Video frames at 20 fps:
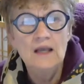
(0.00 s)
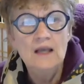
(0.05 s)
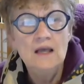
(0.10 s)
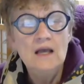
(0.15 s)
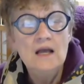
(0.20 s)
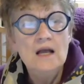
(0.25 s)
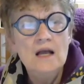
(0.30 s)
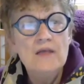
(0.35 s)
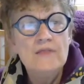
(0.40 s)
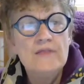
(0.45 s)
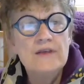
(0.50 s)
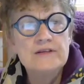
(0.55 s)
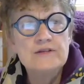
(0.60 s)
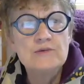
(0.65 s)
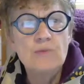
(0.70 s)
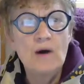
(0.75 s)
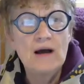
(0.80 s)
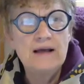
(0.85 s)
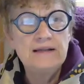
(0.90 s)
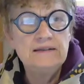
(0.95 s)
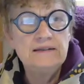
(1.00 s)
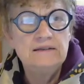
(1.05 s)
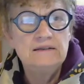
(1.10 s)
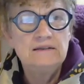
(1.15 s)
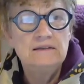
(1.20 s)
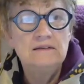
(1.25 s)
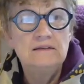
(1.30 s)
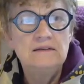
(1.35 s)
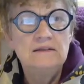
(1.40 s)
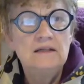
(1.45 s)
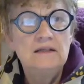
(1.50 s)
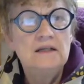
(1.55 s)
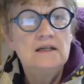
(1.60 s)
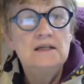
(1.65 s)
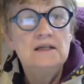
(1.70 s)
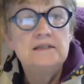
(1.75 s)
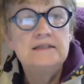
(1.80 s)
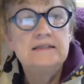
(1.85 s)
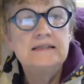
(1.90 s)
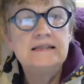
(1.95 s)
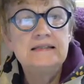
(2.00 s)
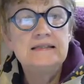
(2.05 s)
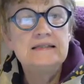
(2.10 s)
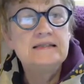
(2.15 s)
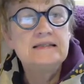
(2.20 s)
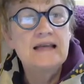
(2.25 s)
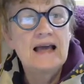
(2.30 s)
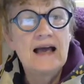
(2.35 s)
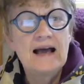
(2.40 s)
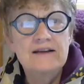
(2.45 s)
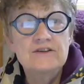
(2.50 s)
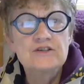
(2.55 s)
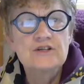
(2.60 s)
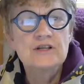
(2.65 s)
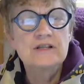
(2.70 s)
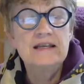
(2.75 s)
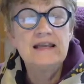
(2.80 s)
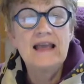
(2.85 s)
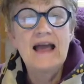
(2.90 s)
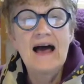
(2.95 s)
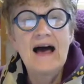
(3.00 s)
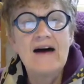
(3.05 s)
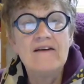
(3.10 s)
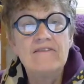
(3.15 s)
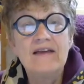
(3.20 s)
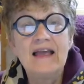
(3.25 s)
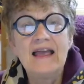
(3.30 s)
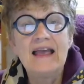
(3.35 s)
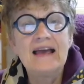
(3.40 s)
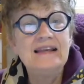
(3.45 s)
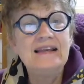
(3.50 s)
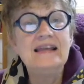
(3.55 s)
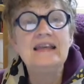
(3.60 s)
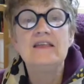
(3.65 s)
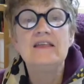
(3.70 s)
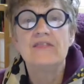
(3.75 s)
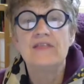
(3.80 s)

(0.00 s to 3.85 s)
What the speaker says: This one didn't actually have anything